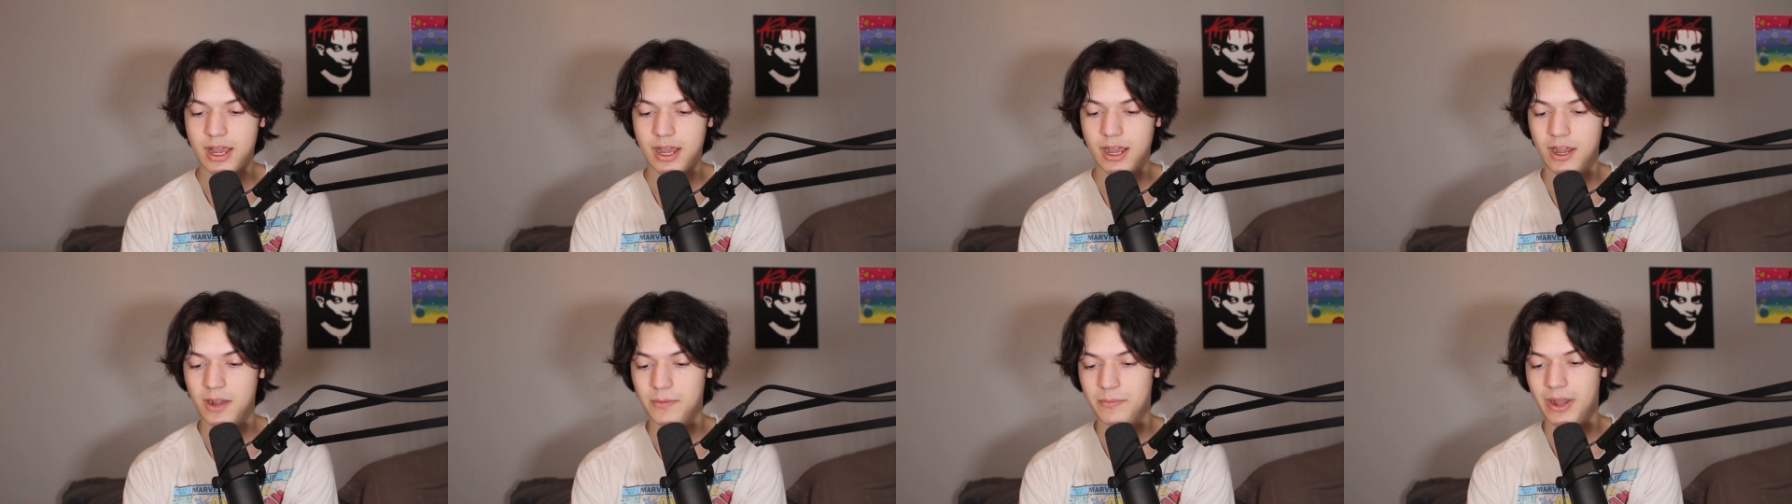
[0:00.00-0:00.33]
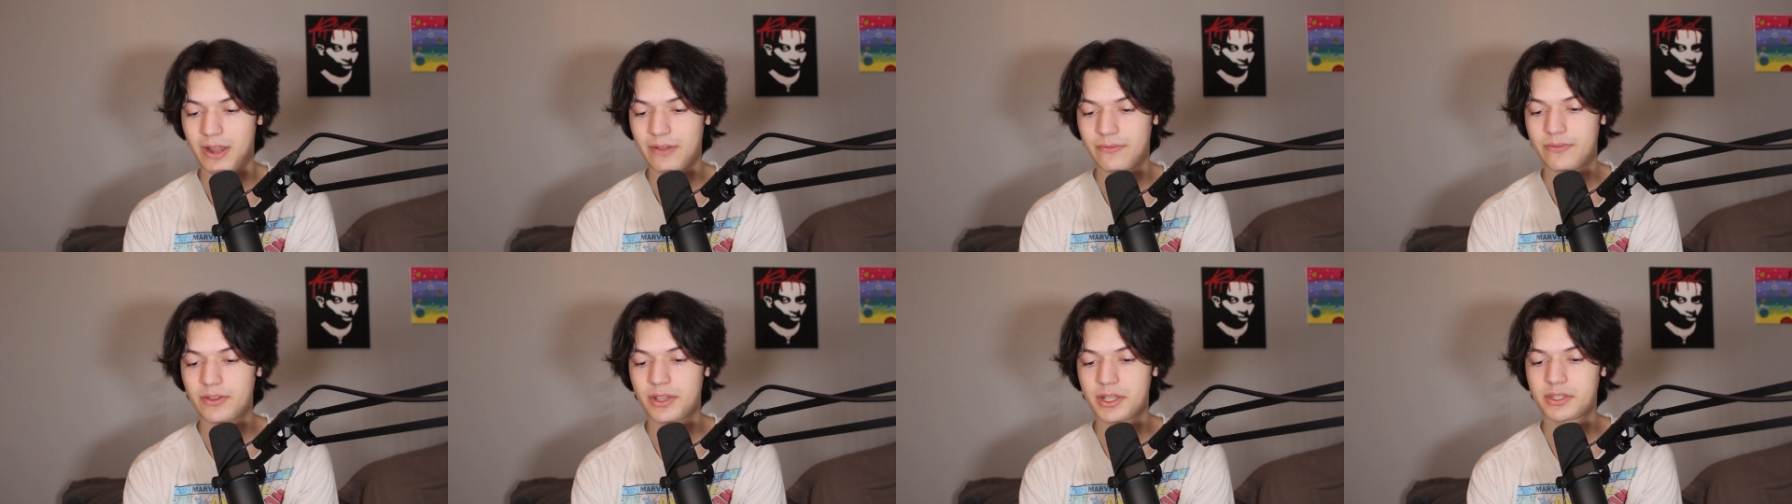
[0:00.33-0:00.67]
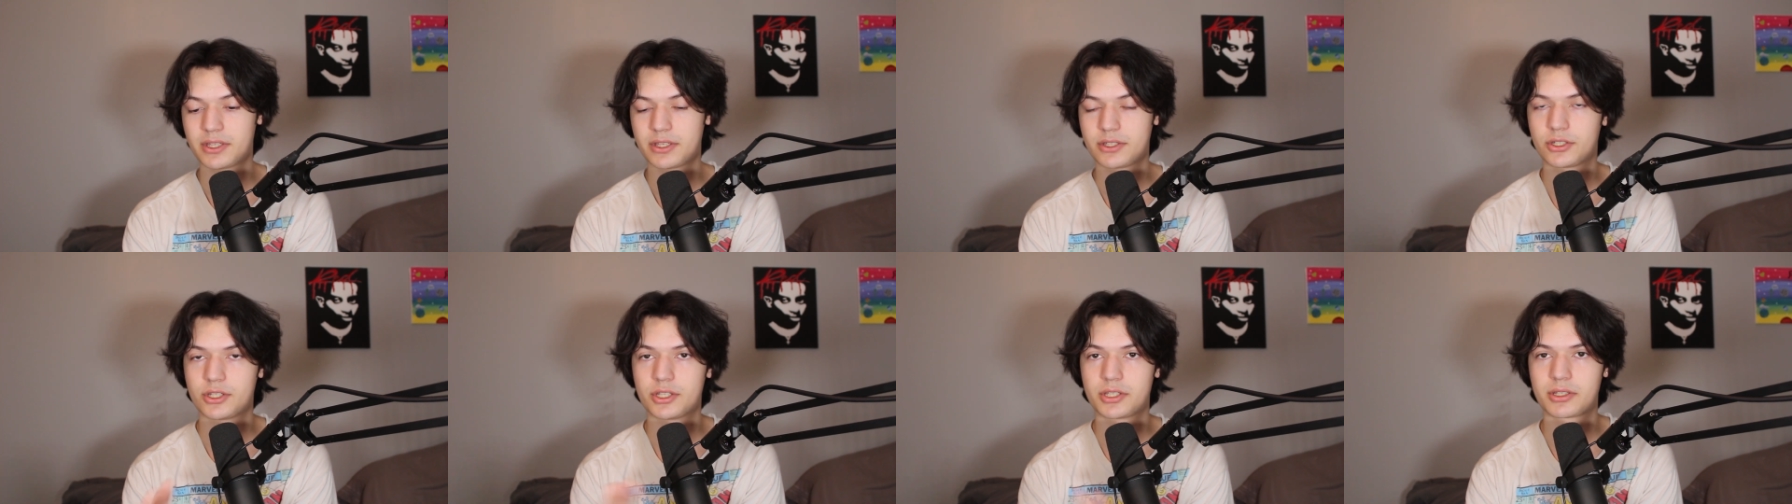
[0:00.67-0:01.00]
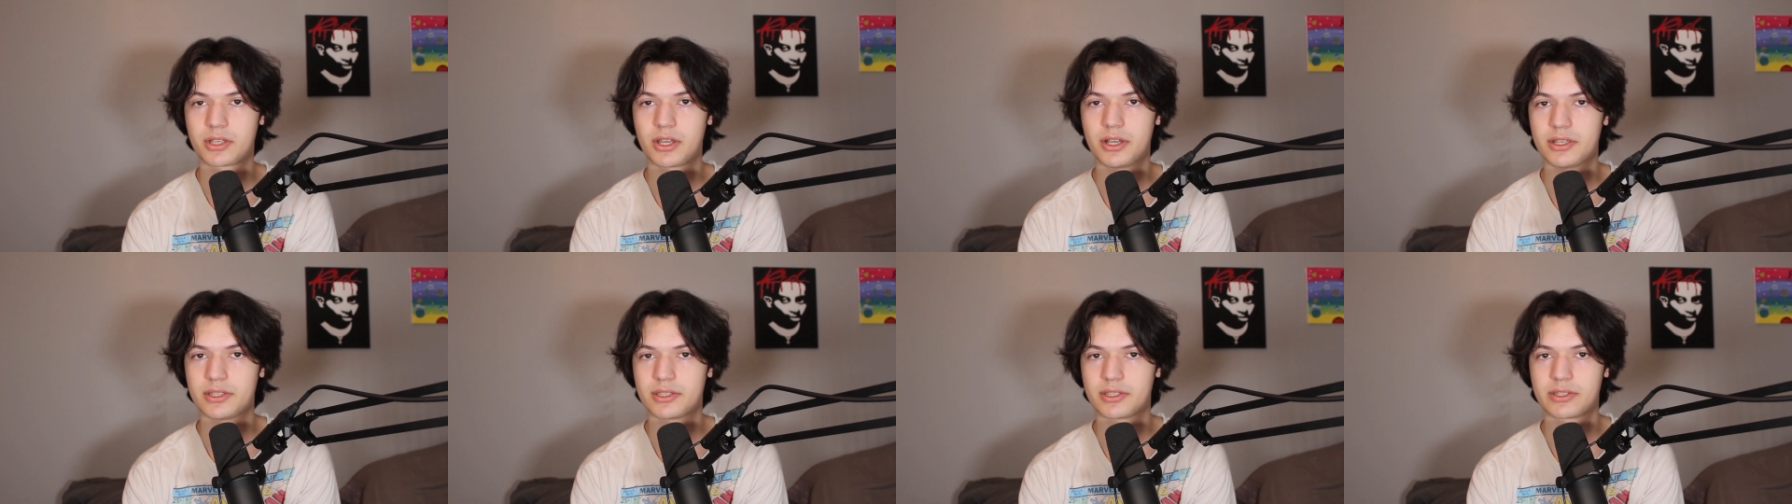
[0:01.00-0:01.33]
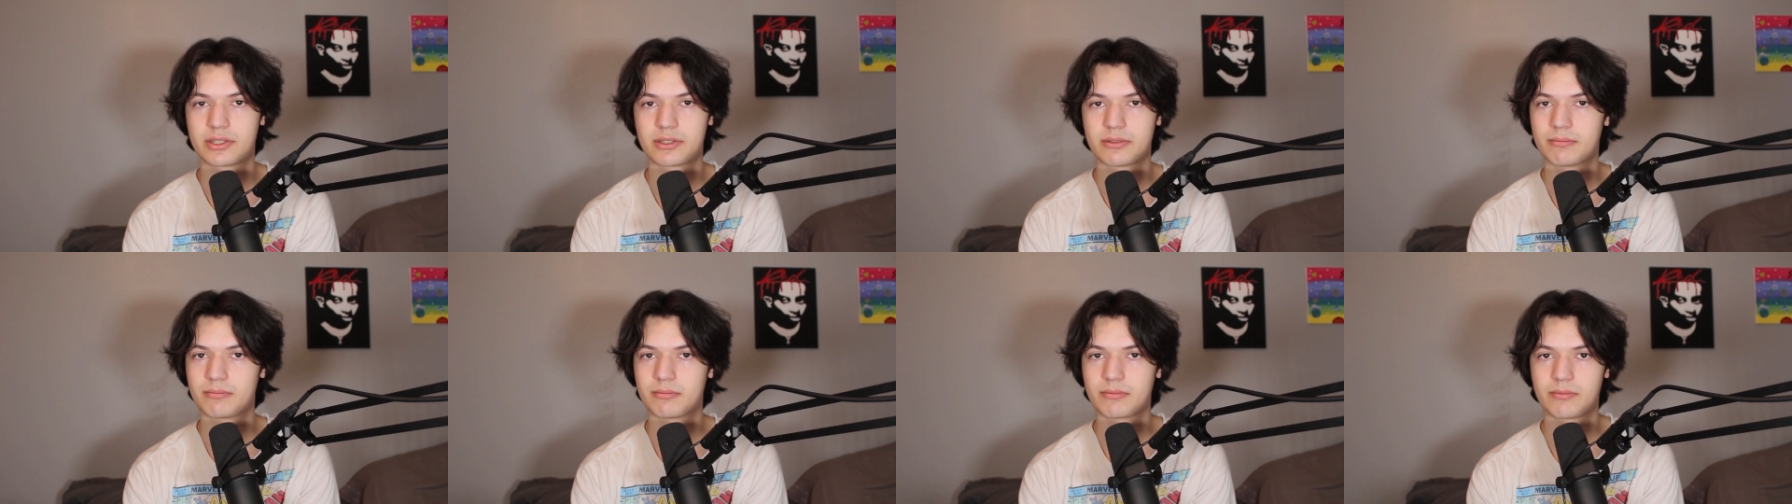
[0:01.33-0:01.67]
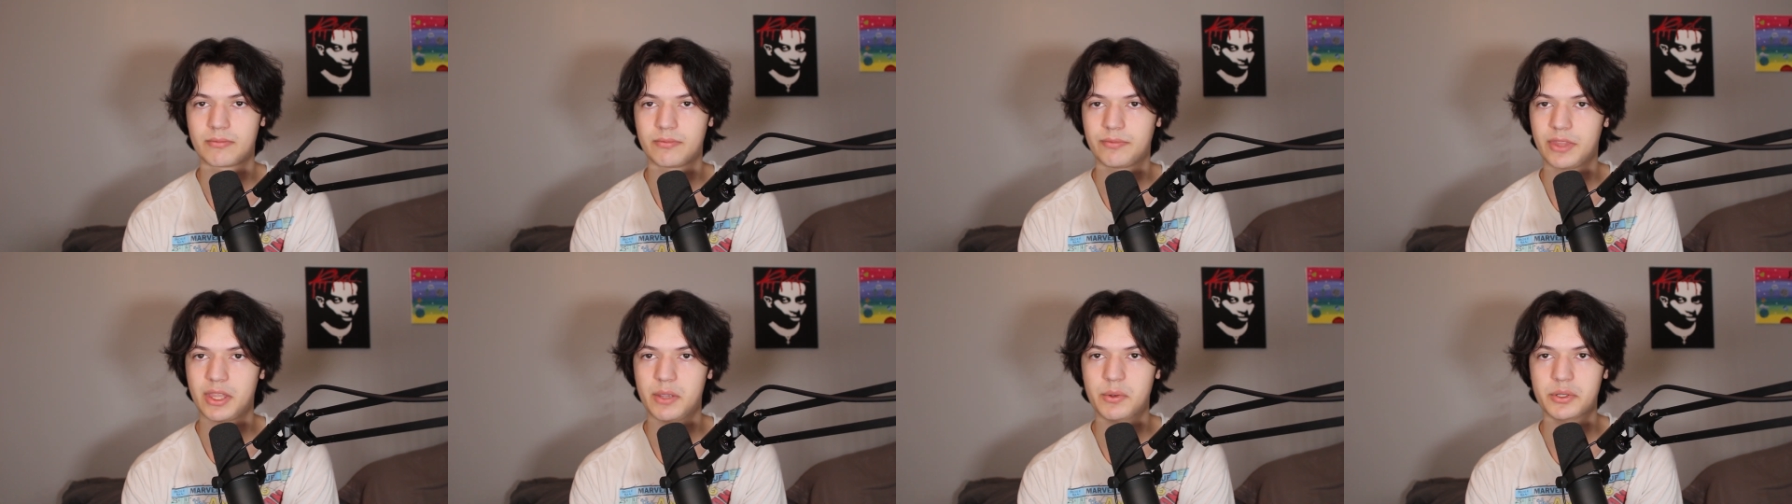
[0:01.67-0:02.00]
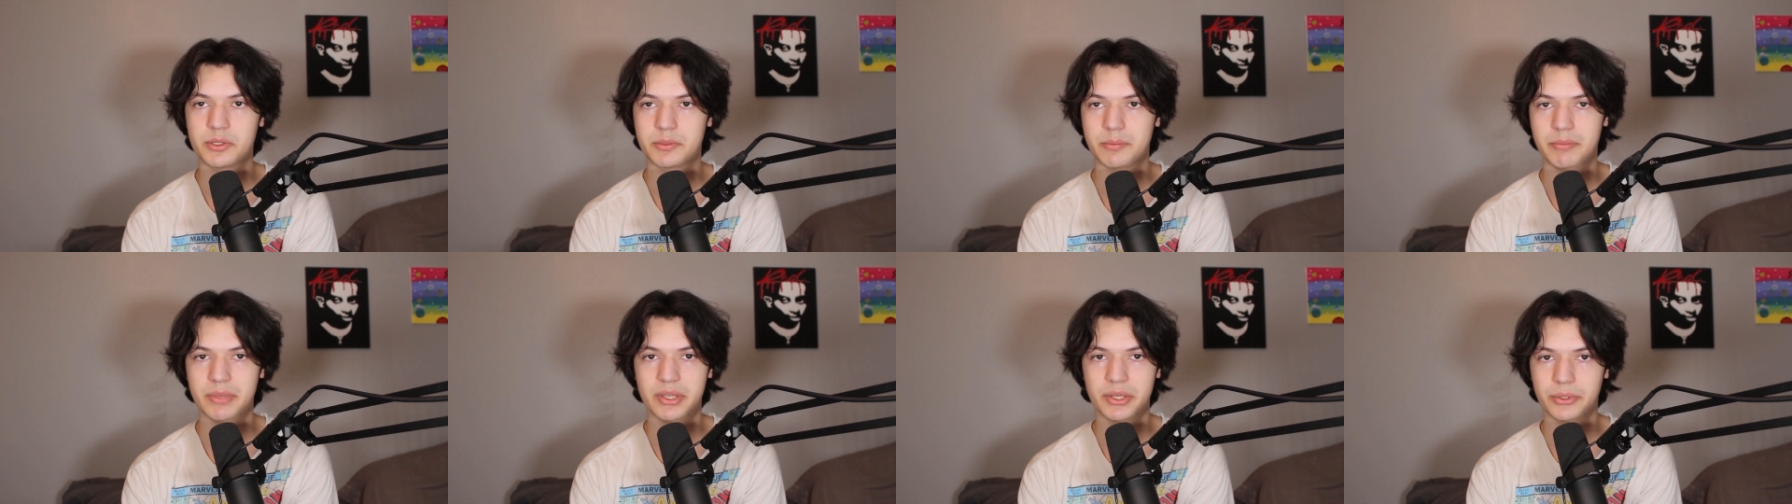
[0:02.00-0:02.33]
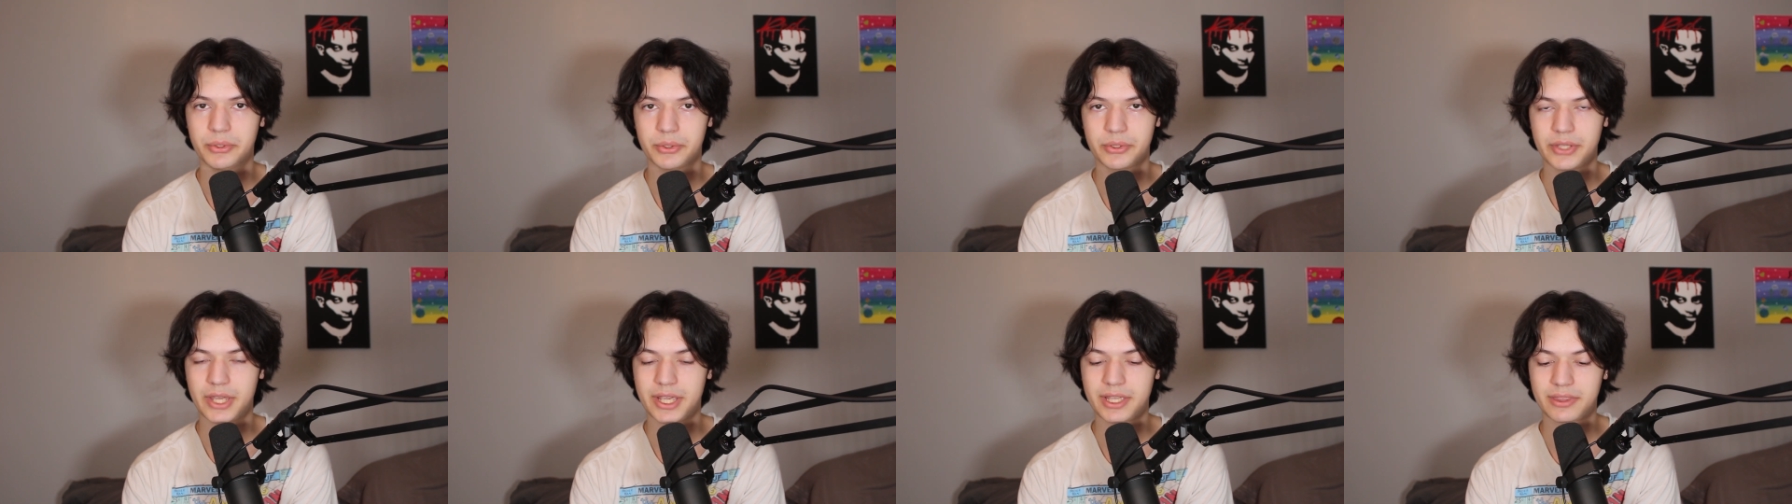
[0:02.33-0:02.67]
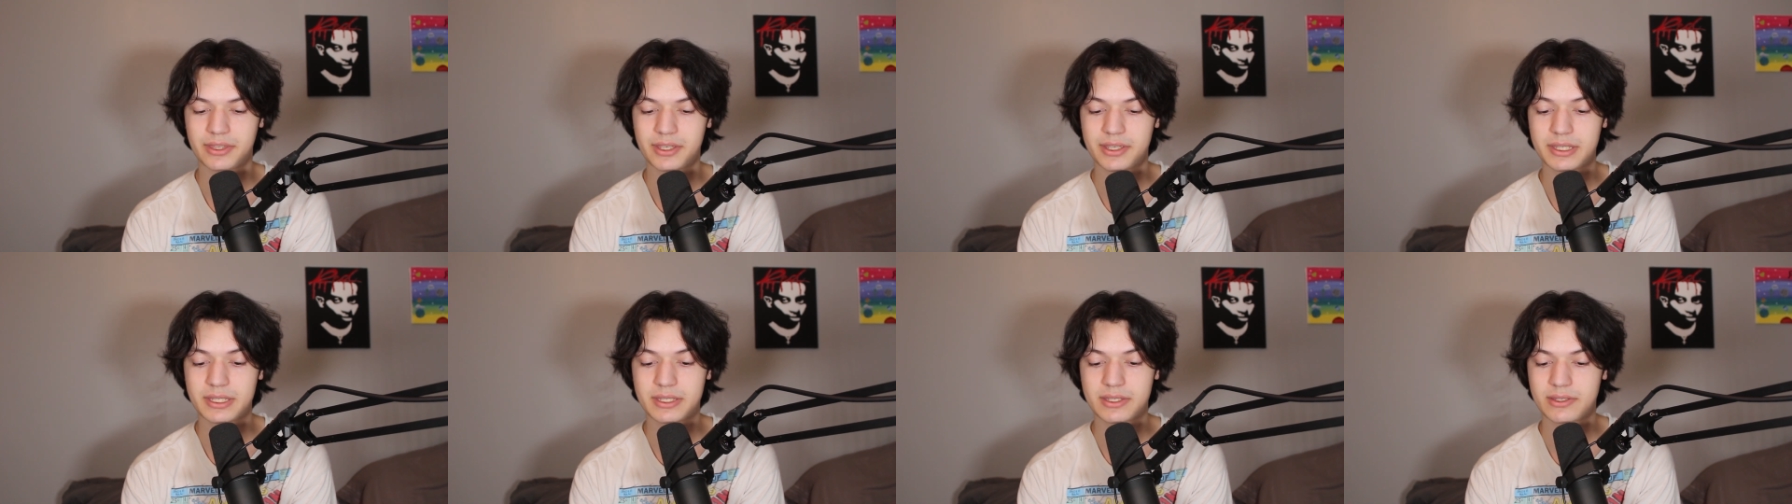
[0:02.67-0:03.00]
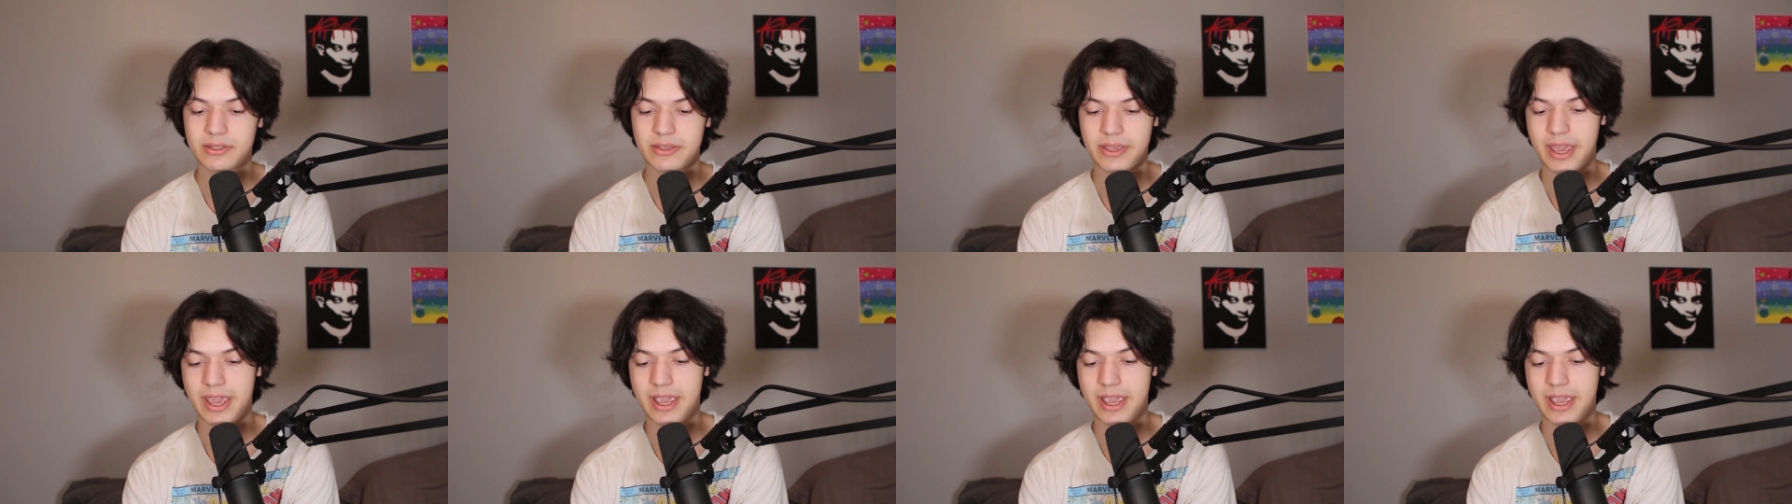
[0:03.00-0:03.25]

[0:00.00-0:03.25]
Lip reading: I feel like that's just because it was milled like this